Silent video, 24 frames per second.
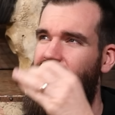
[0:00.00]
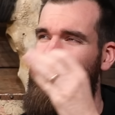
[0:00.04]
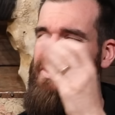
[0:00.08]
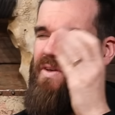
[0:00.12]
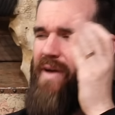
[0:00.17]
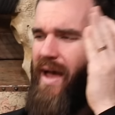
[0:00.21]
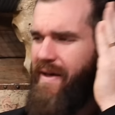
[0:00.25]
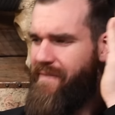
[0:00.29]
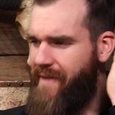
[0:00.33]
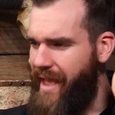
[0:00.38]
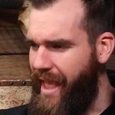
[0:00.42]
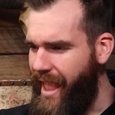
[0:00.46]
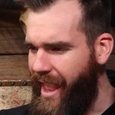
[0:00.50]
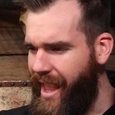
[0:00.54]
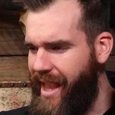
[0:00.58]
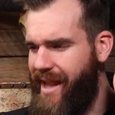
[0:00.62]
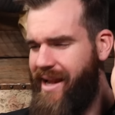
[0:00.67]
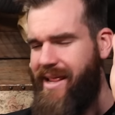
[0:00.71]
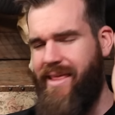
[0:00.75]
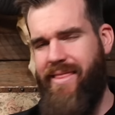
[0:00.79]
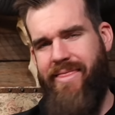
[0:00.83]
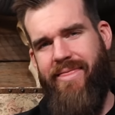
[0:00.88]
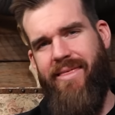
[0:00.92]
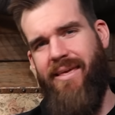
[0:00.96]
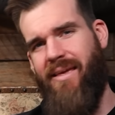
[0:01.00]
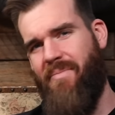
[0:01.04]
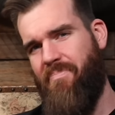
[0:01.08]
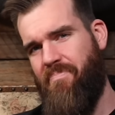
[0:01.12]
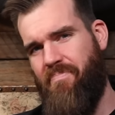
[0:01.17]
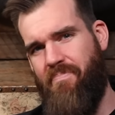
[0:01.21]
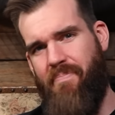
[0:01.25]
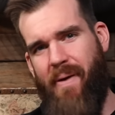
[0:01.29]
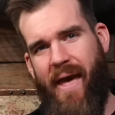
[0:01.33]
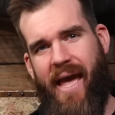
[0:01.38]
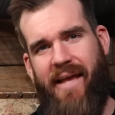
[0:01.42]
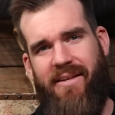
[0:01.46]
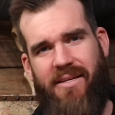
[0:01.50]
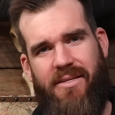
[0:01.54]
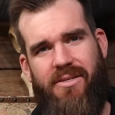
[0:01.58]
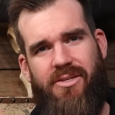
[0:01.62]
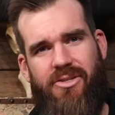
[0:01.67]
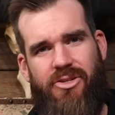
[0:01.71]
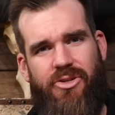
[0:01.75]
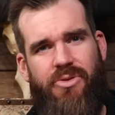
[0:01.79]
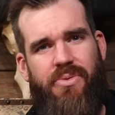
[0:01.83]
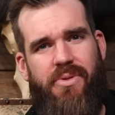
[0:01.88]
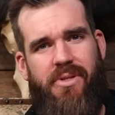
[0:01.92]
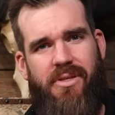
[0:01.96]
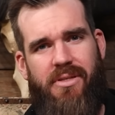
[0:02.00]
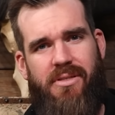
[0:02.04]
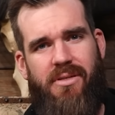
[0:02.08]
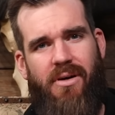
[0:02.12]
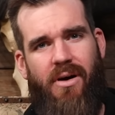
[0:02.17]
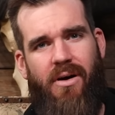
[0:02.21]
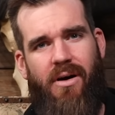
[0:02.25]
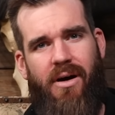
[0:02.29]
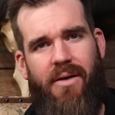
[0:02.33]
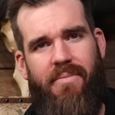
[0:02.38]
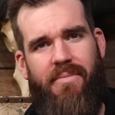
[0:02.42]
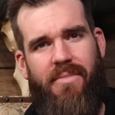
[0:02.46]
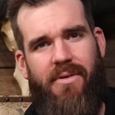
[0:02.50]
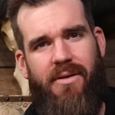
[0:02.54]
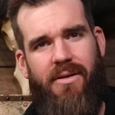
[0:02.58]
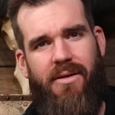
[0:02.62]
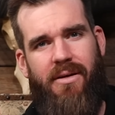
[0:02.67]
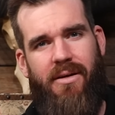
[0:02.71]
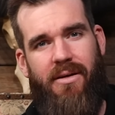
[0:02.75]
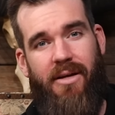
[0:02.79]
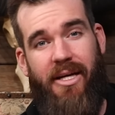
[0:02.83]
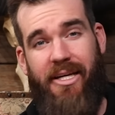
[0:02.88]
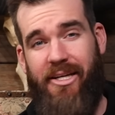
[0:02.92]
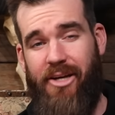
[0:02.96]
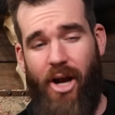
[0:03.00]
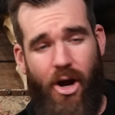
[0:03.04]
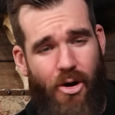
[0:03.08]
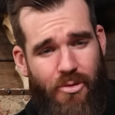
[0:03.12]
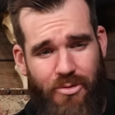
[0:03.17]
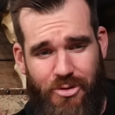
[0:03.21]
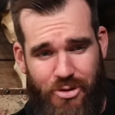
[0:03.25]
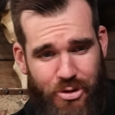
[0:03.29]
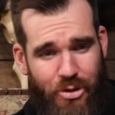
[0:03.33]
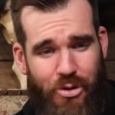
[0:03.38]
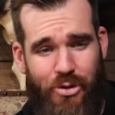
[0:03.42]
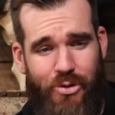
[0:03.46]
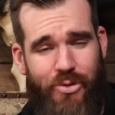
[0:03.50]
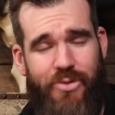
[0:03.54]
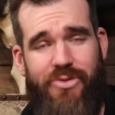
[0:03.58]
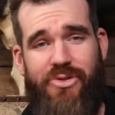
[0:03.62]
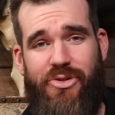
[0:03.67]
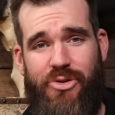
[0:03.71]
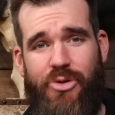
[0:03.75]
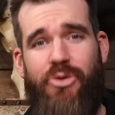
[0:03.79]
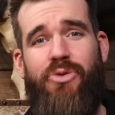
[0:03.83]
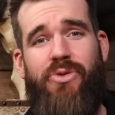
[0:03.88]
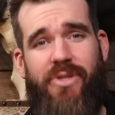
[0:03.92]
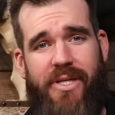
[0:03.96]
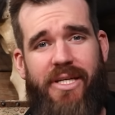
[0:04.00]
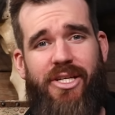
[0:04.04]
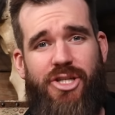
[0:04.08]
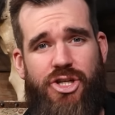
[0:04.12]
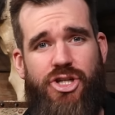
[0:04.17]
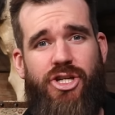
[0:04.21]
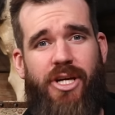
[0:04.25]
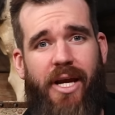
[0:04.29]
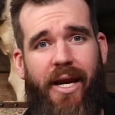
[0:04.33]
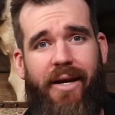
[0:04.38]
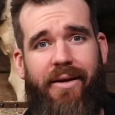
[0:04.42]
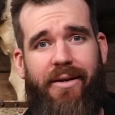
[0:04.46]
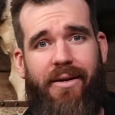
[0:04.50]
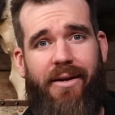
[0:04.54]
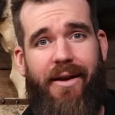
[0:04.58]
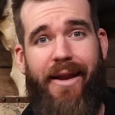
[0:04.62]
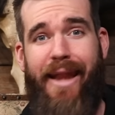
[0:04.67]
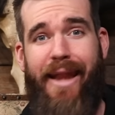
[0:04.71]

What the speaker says: do you have anything better to do with your time? Like, no dudes do this shit.